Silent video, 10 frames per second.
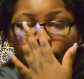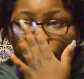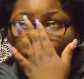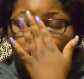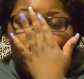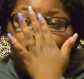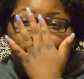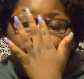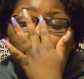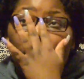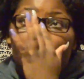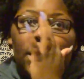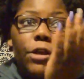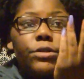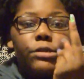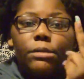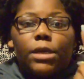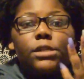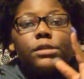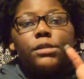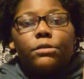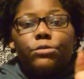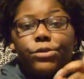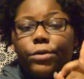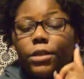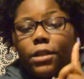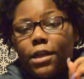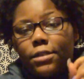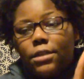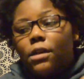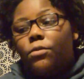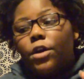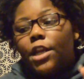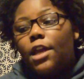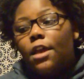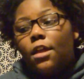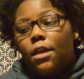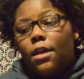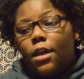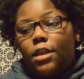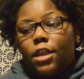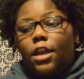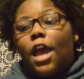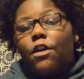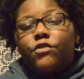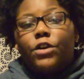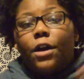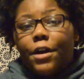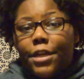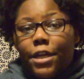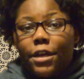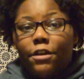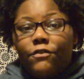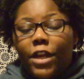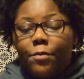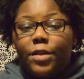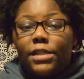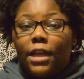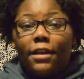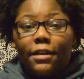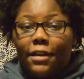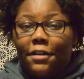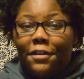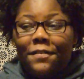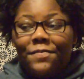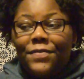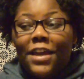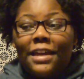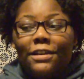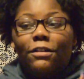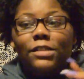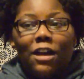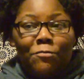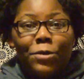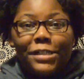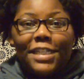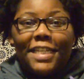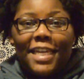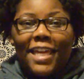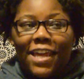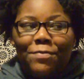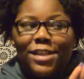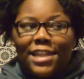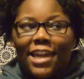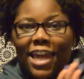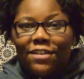because there were 2 semesters. So you're only allowed to take 1. And then after our year for AP Psych, no sophomores could take AP Psych